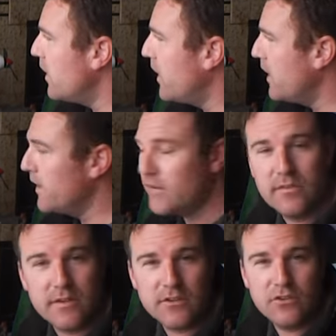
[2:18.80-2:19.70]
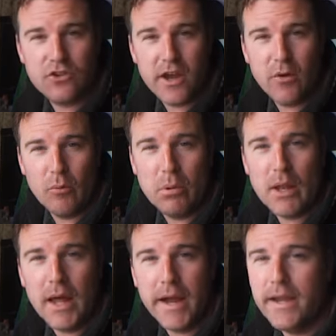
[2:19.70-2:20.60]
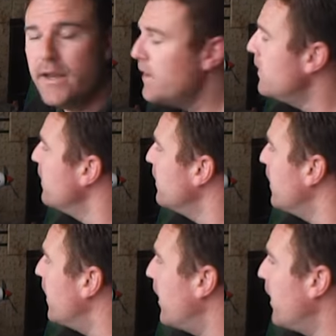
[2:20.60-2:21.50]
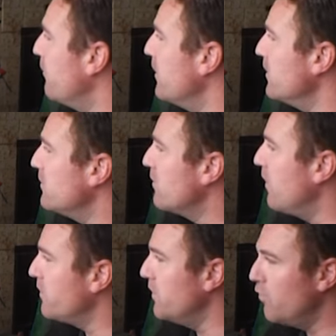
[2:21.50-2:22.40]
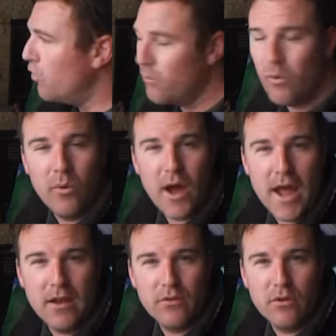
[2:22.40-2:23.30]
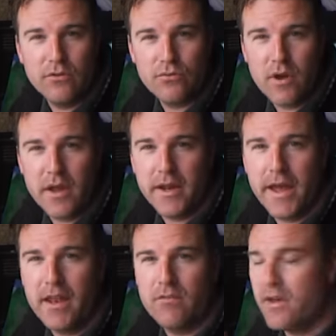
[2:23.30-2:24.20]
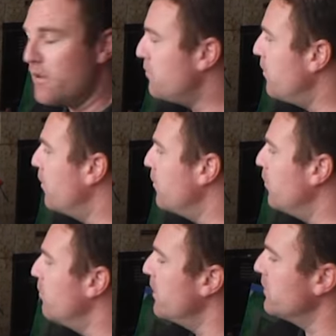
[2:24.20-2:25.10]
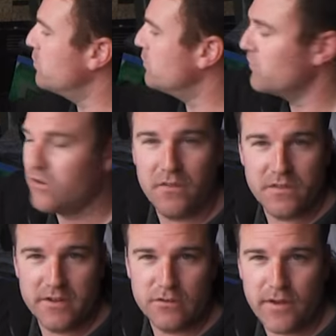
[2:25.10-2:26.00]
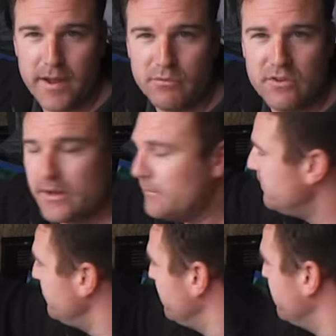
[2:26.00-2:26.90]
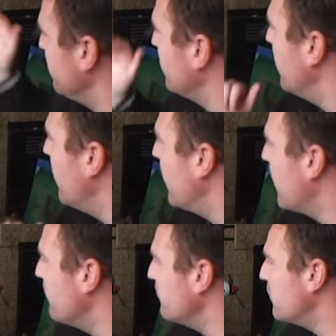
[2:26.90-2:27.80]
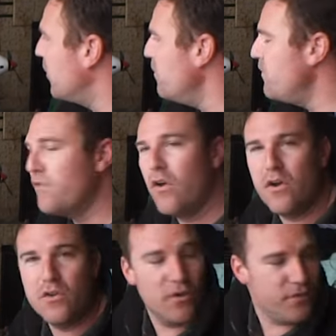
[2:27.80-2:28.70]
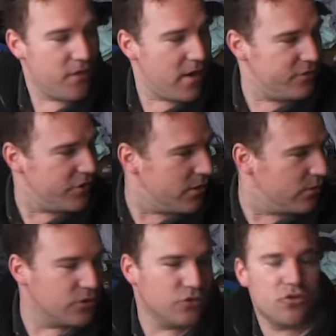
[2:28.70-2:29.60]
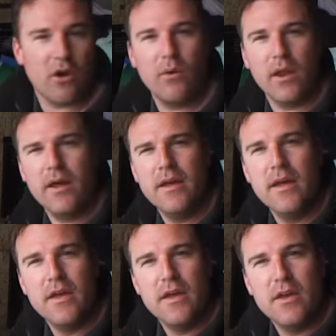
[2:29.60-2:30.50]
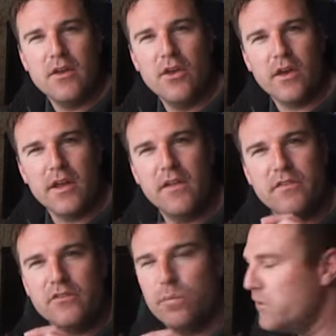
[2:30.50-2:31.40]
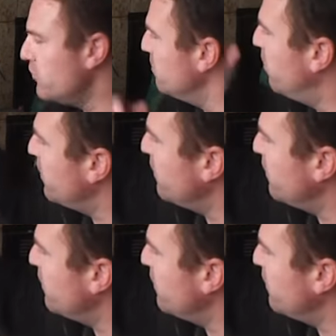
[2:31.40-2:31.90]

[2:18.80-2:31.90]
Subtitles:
a 6-channel plane. It's got the normal ailerons, rudder, elevator, throttle, but it's also got these flaps here. So if you've got your 5-channel controller, you can hit the switch and put